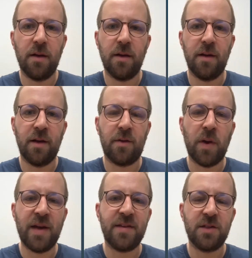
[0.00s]
it
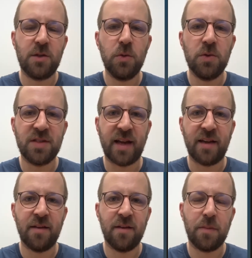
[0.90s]
waited 2
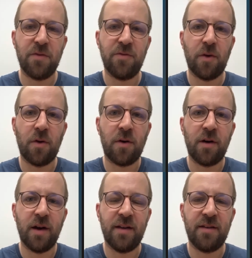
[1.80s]
seconds
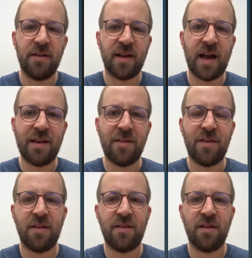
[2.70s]
before it decided
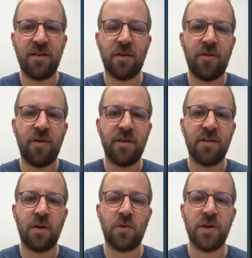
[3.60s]
that this server is
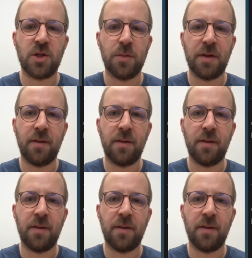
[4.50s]
not reachable.